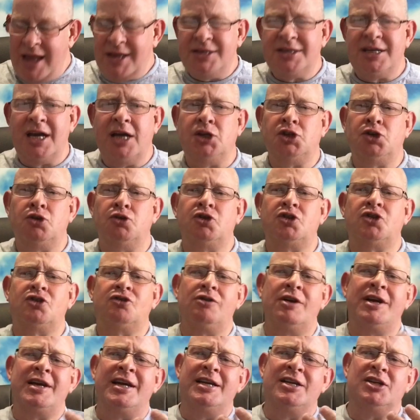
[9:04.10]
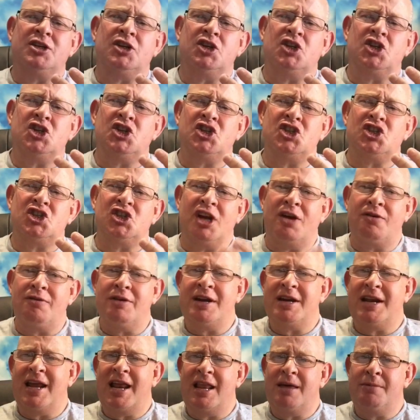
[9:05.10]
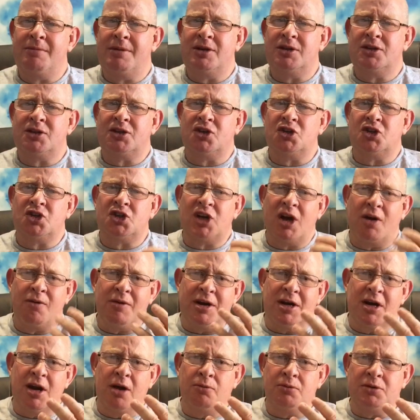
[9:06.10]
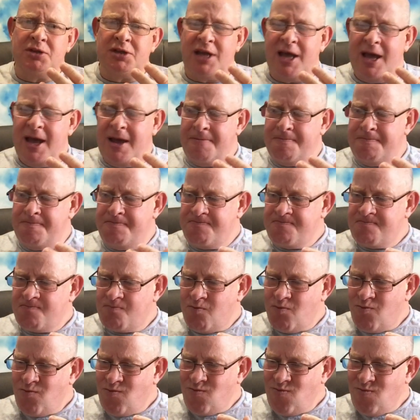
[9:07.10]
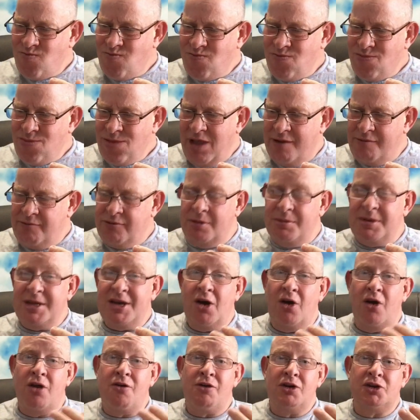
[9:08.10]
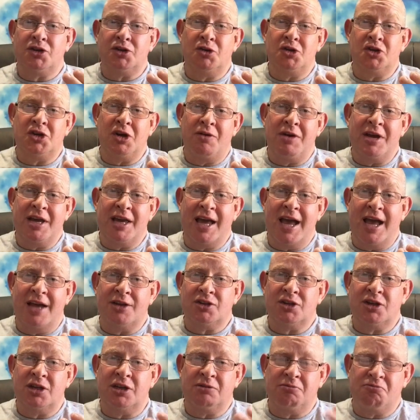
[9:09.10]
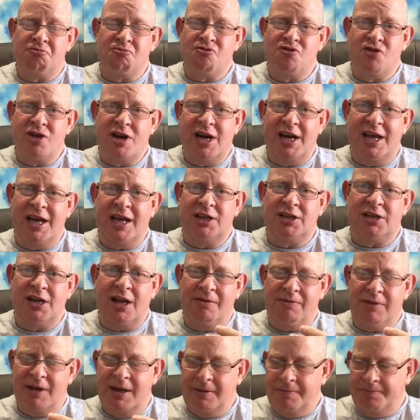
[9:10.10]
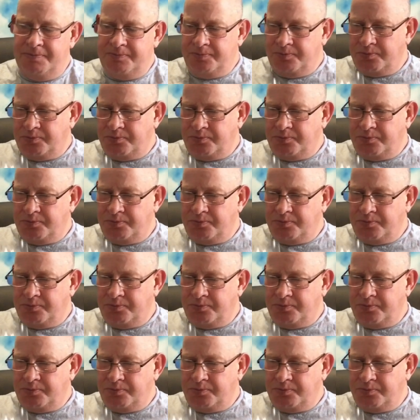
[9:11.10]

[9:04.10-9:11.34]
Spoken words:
Takes you straight into sherried elements and sherried notes there from the Oloroso sherry cask. It really is lovely.